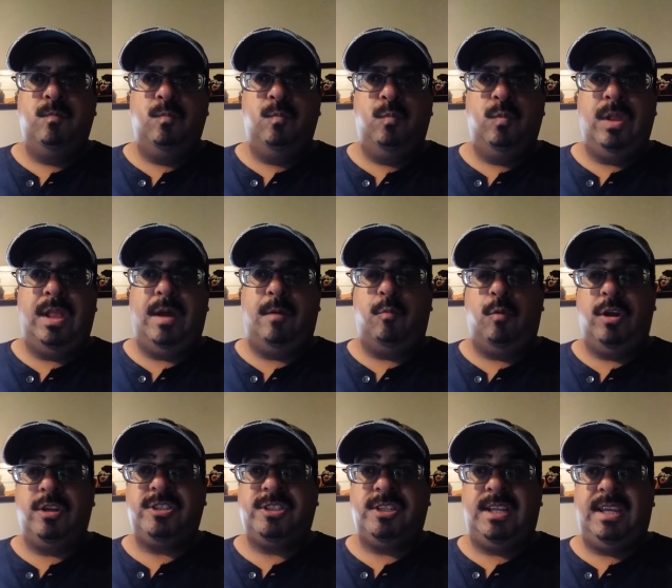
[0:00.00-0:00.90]
Will I
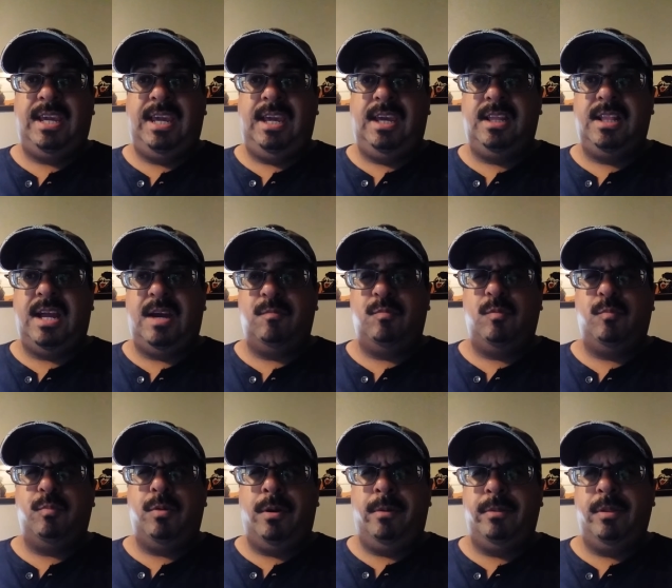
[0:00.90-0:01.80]
watch it again? I
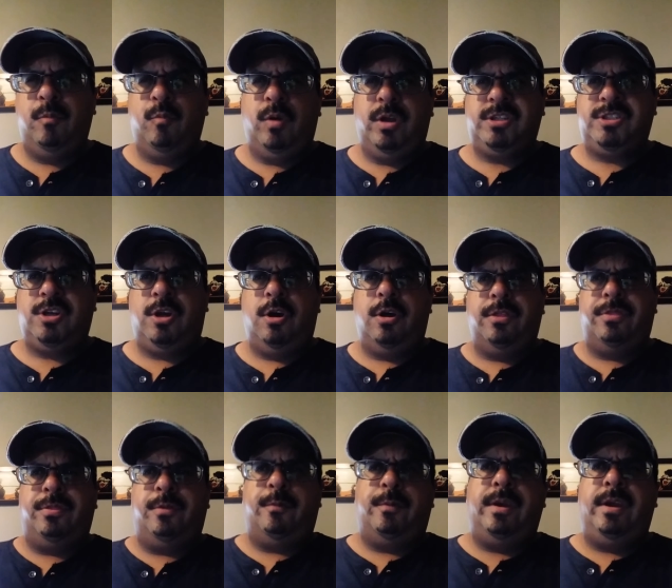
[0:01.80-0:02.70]
would probably watch all
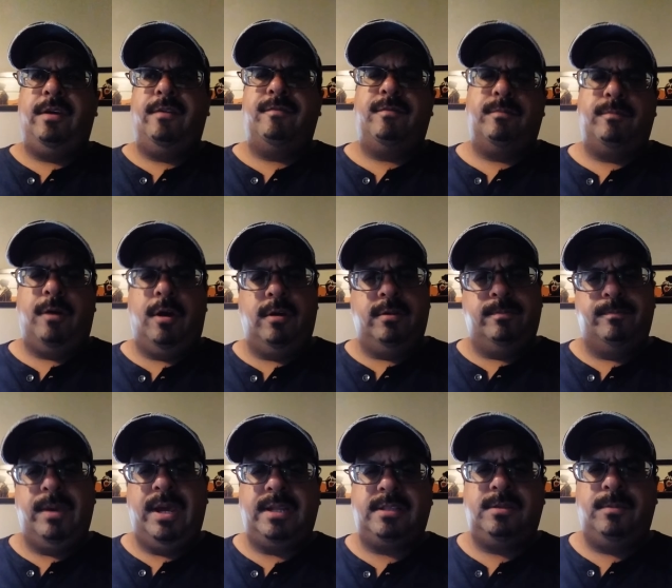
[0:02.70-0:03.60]
three of them all
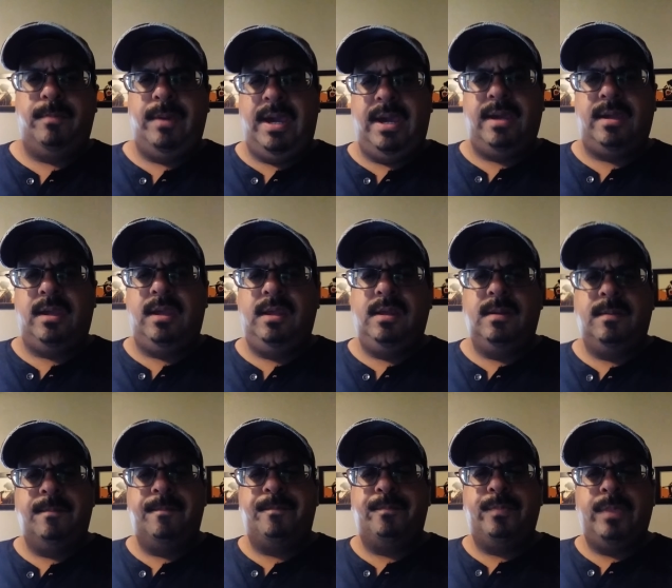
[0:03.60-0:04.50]
back to back.
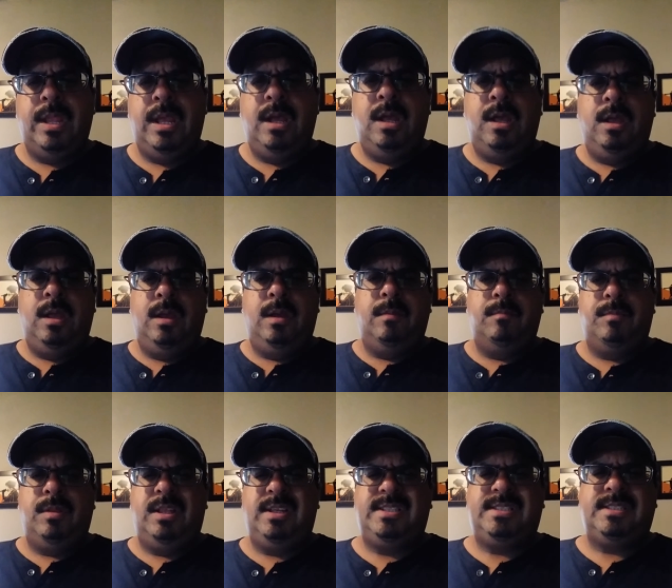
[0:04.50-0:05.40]

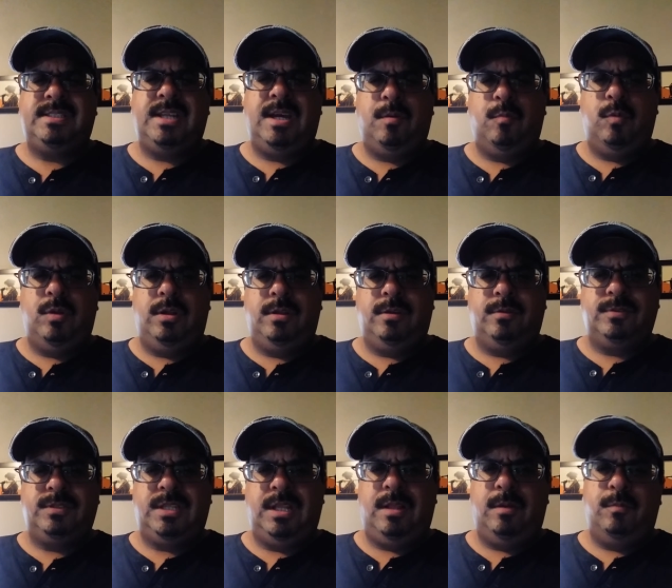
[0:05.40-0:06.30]
But it's not one of
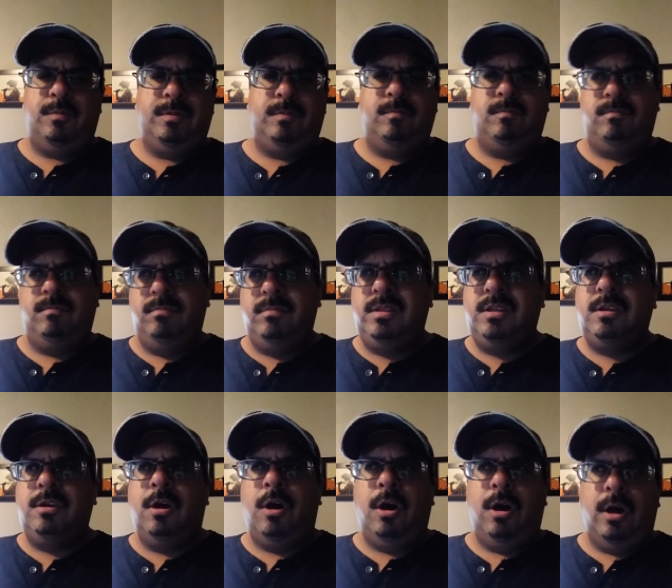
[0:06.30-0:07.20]
those that I would
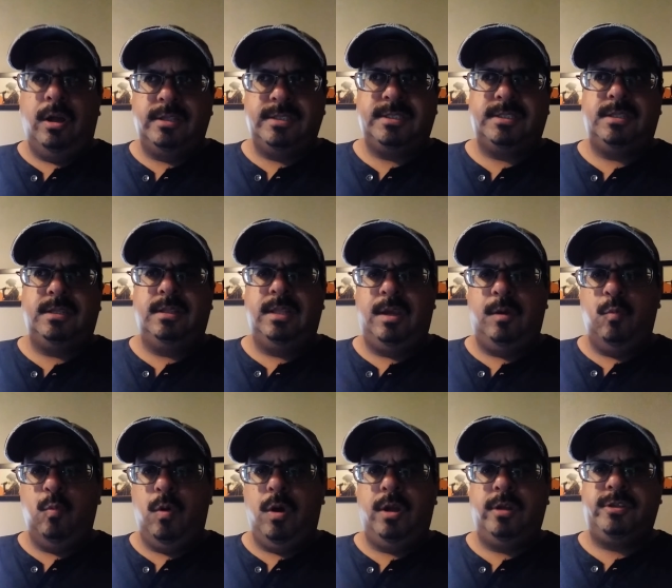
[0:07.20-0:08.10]
constantly
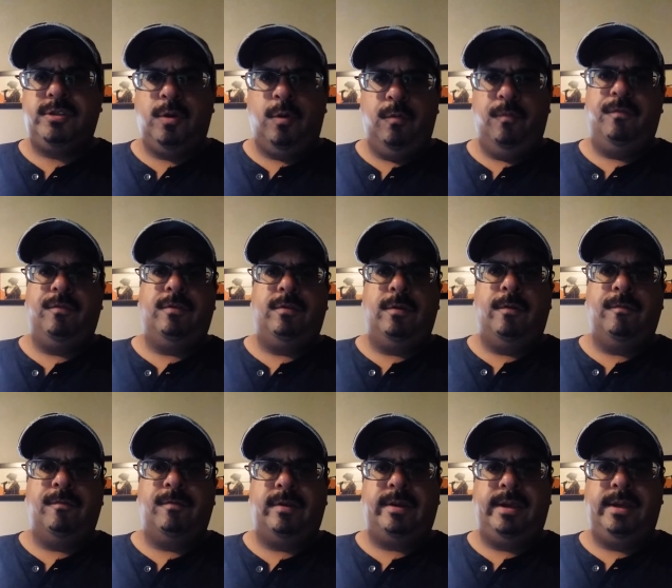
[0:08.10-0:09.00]
watch over and
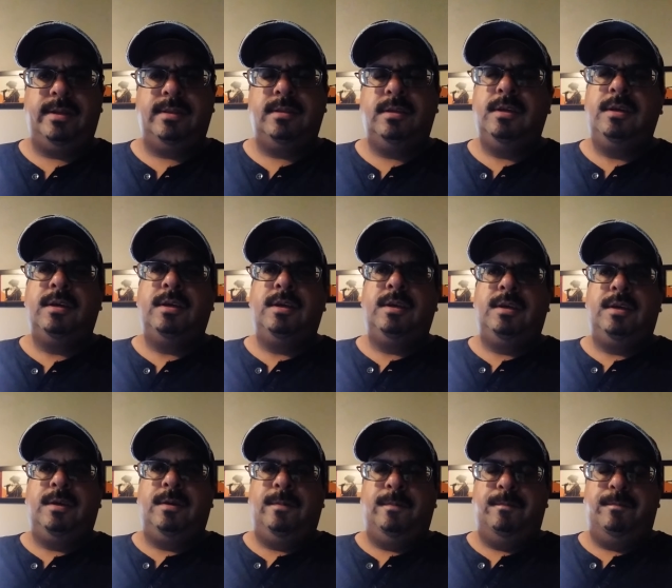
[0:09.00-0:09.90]
over again.
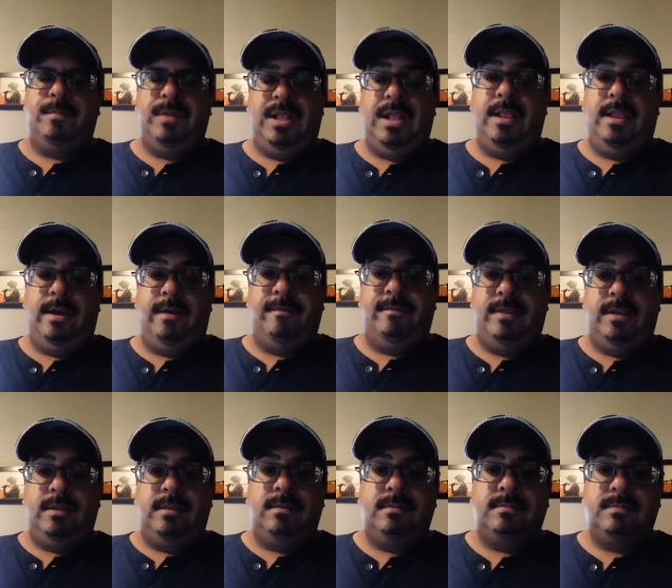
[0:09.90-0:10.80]
But I loved
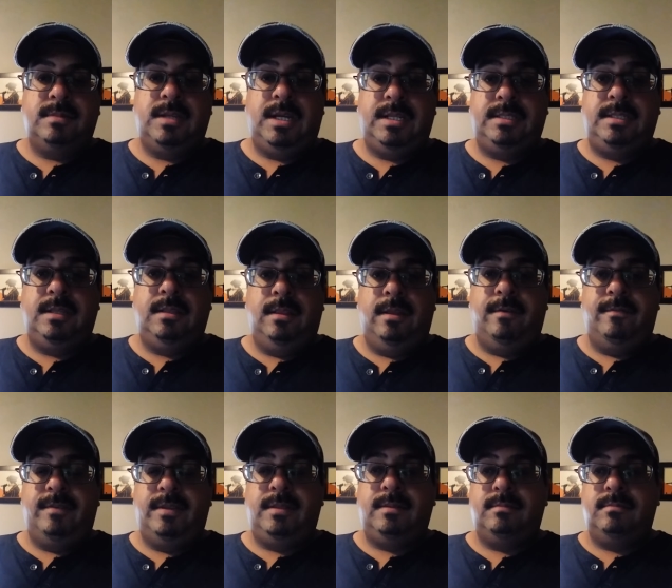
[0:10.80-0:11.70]
it. I did
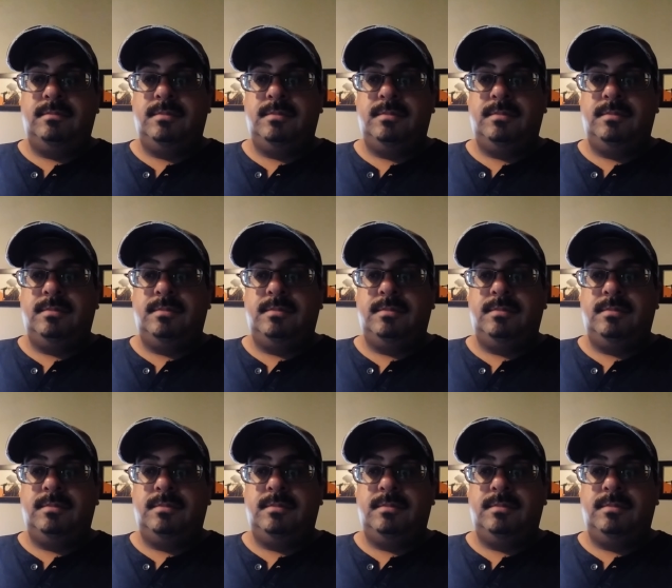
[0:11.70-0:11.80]
love it.